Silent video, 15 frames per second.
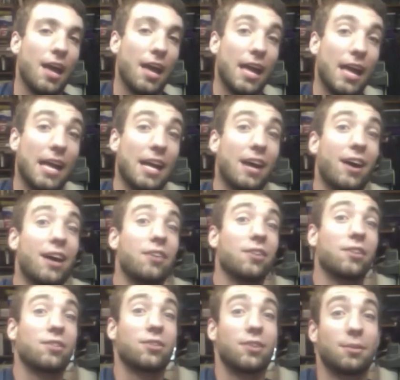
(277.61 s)
anyhow, I don't
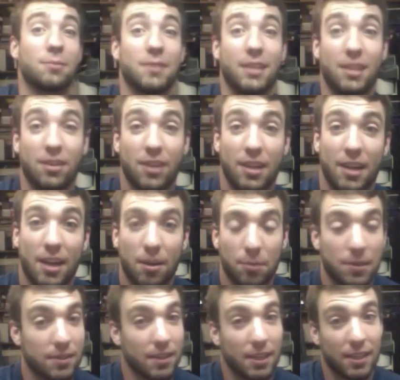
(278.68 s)
even know what I'm saying right now
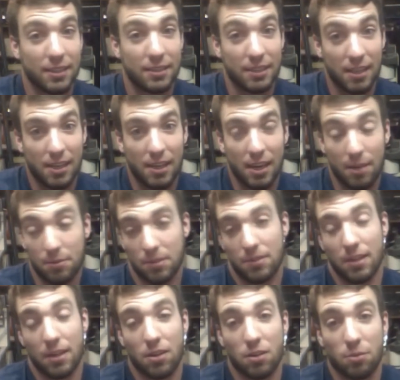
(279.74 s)
because, like I said, I'm just
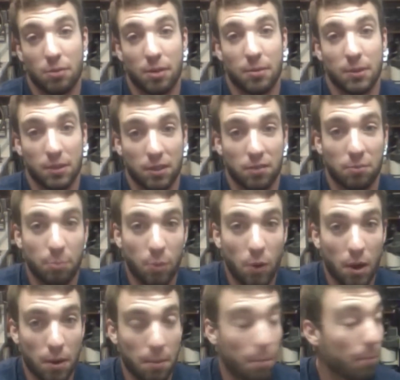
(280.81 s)
at home by myself,
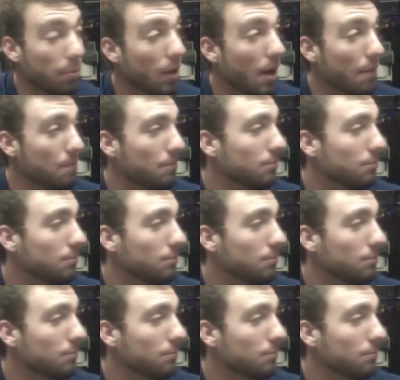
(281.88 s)
bored. But